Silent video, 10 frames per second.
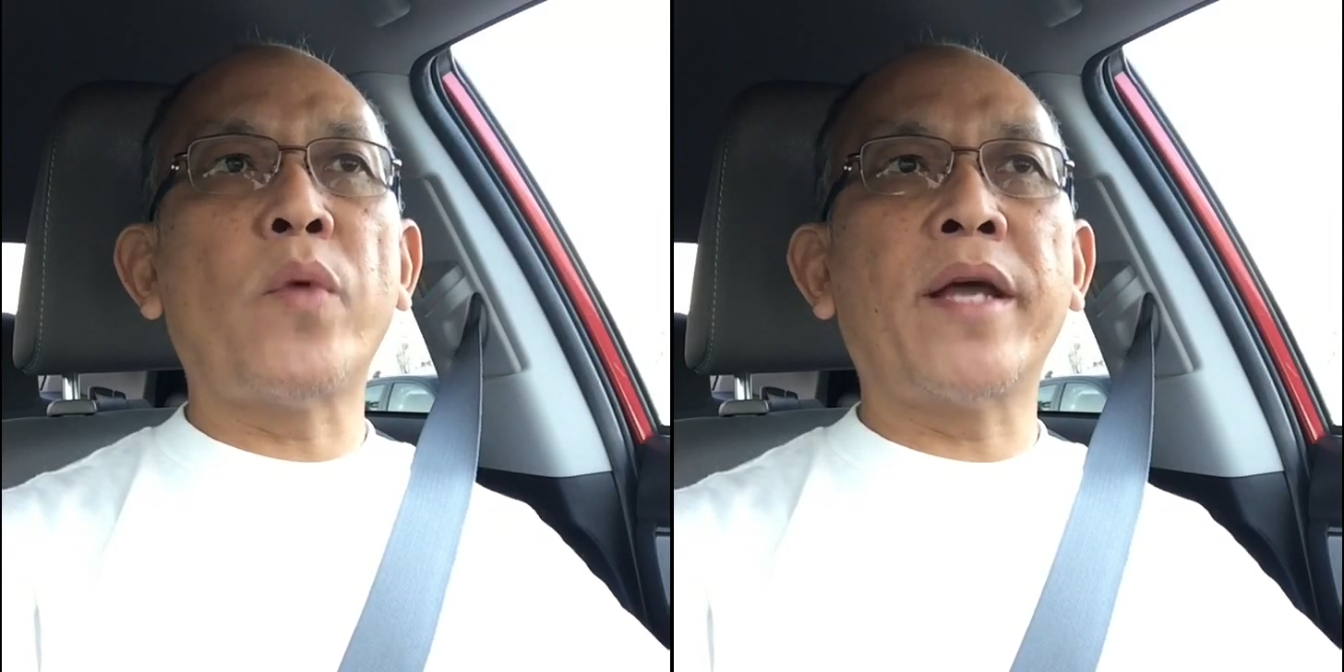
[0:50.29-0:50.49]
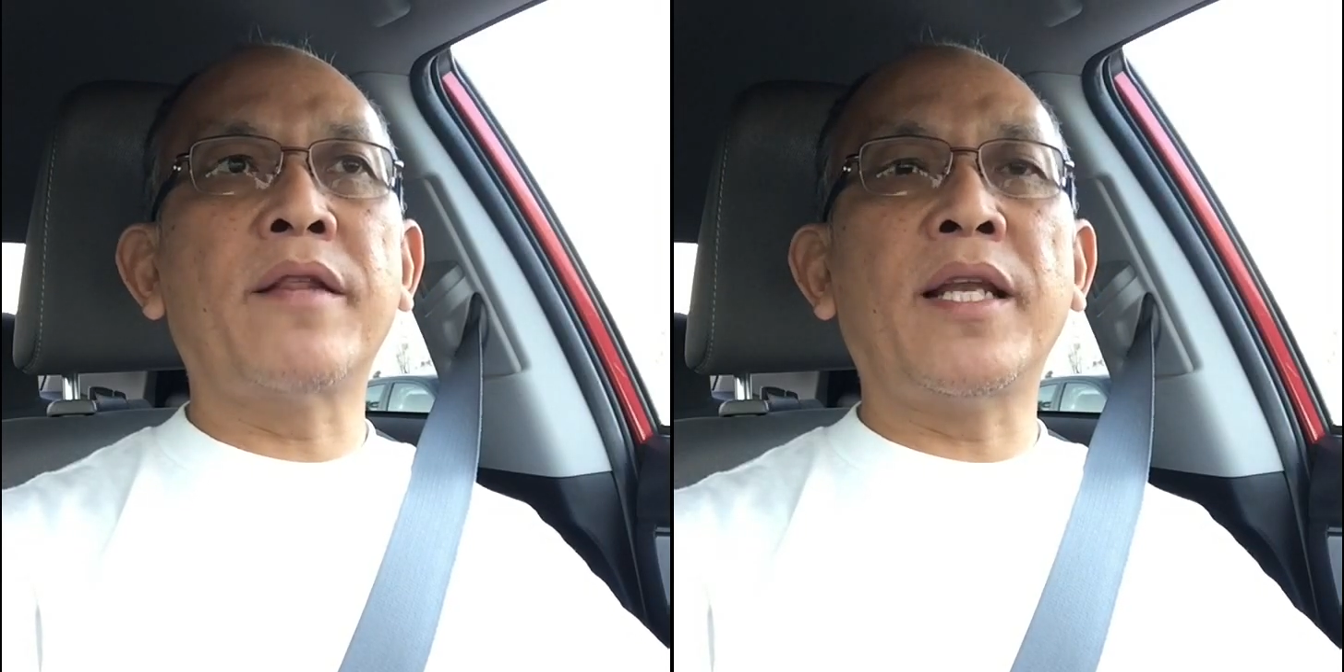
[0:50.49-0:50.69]

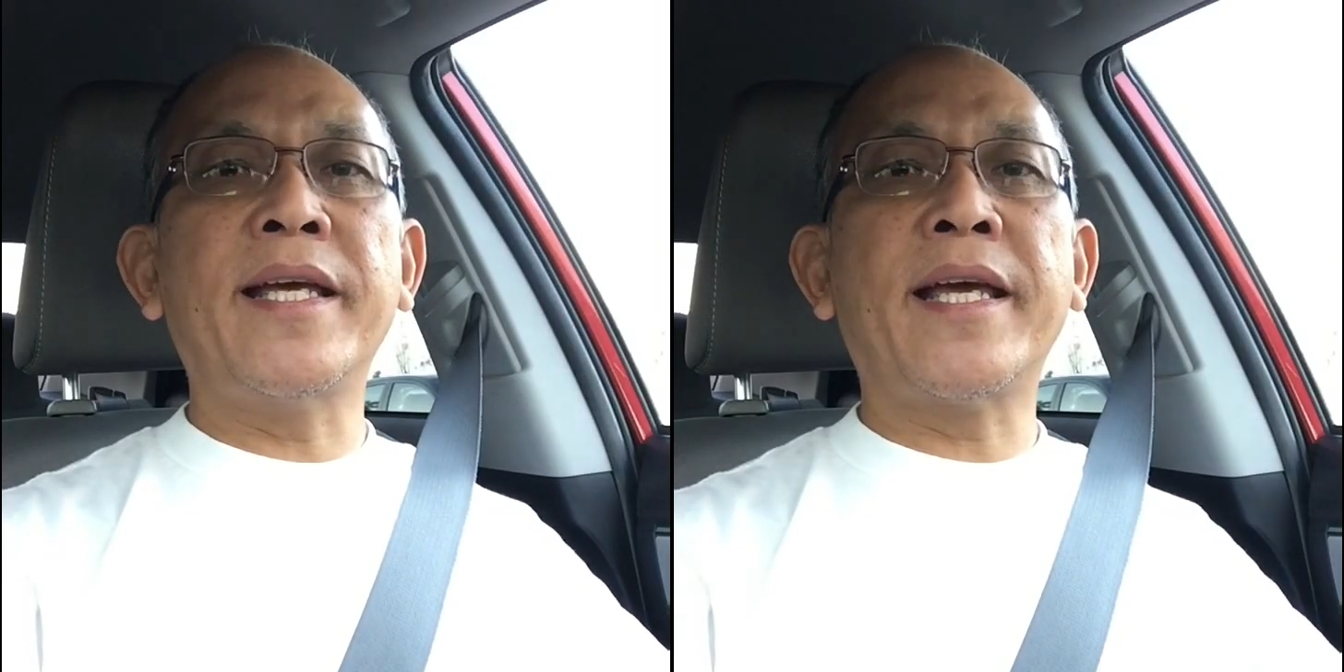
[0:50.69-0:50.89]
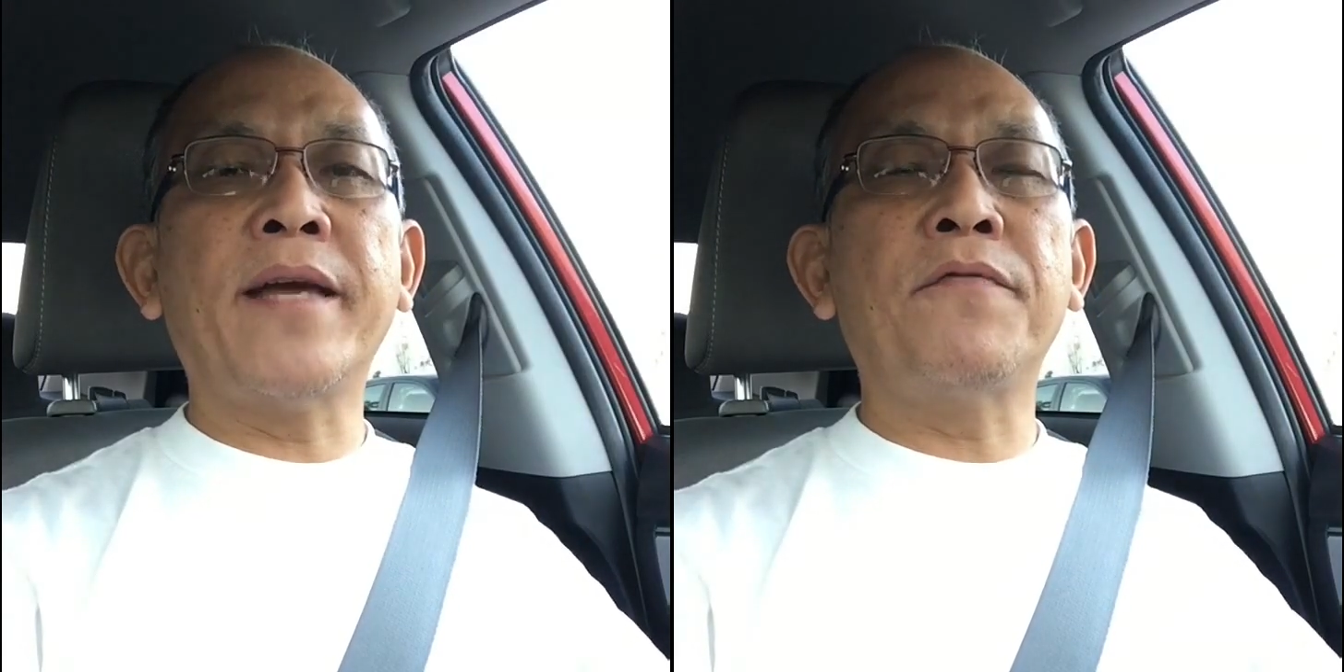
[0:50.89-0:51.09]
where the
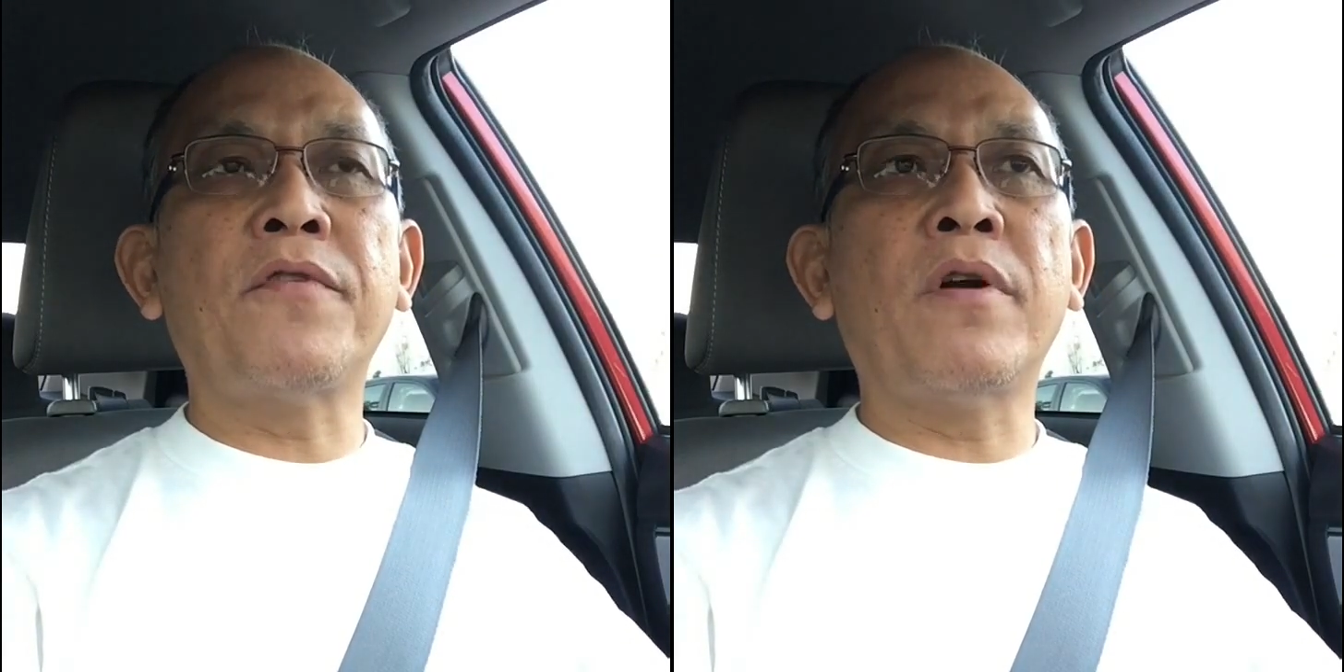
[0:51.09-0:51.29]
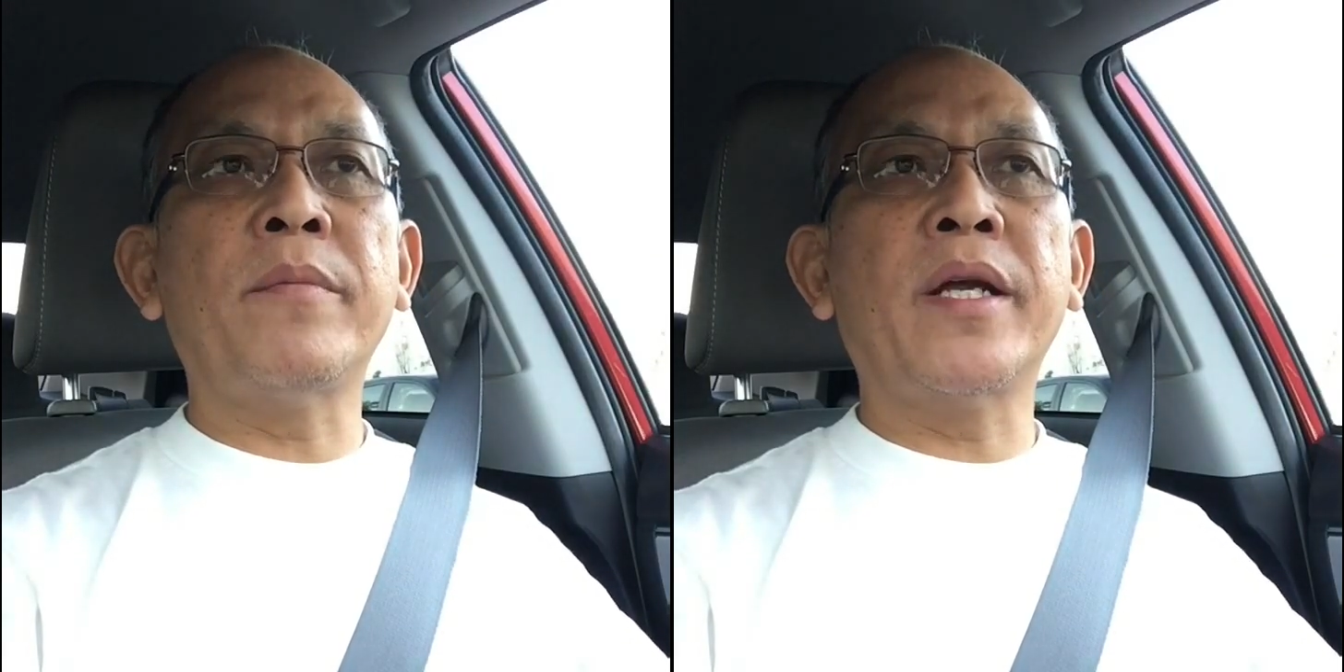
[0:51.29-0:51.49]
leak came from,